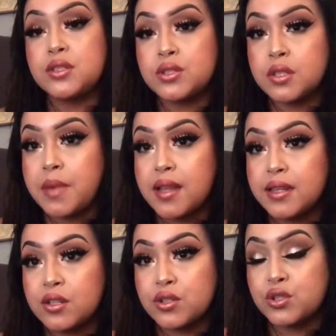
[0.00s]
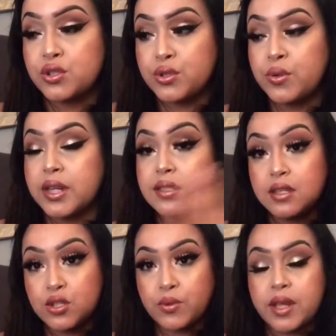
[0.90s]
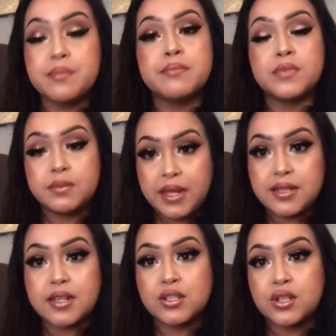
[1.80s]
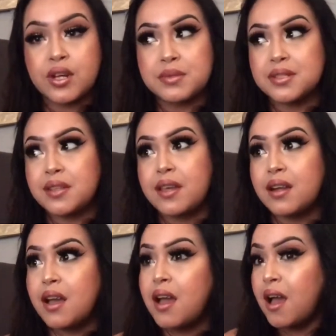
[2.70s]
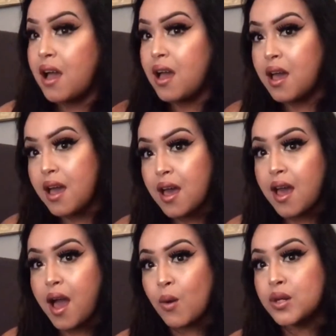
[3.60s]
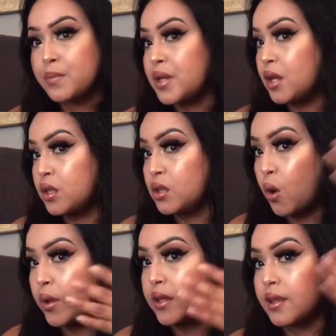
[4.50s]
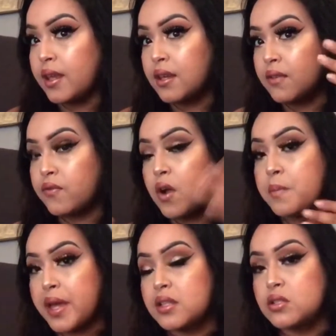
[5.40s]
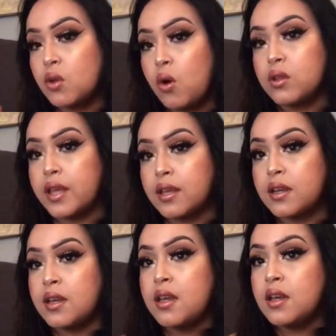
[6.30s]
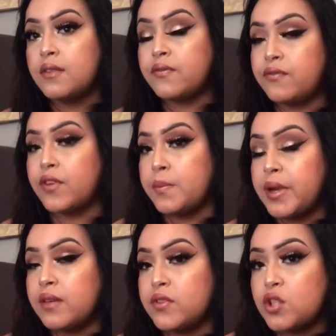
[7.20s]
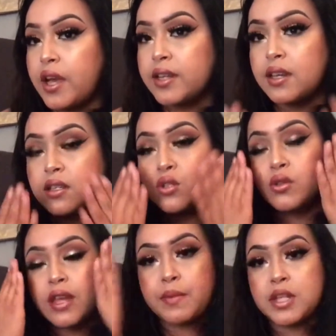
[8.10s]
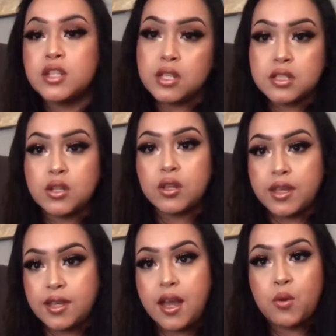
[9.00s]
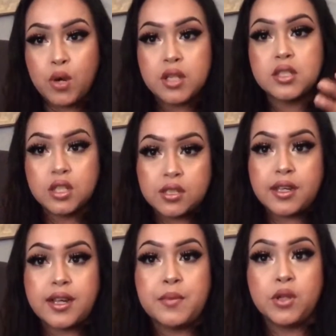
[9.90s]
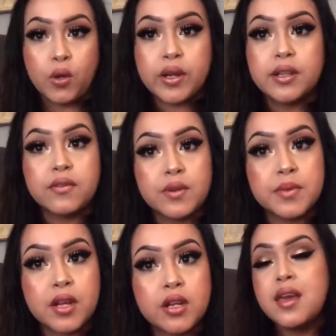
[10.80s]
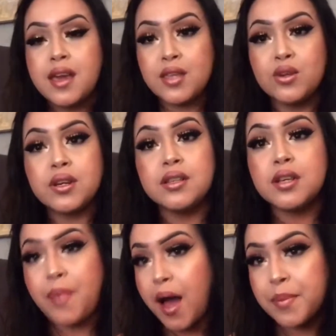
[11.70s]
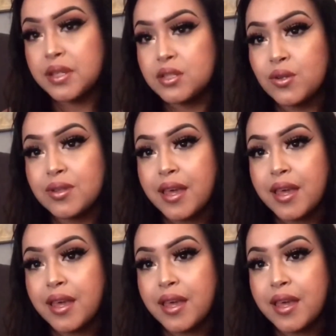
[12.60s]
Some highlighters do accentuate my texture. I'm just like, I want to be glowing, like, from my soul, like from my vagina to like my cheeks, you know, like I want it to look like I'm glowing from there. And you could look popping too.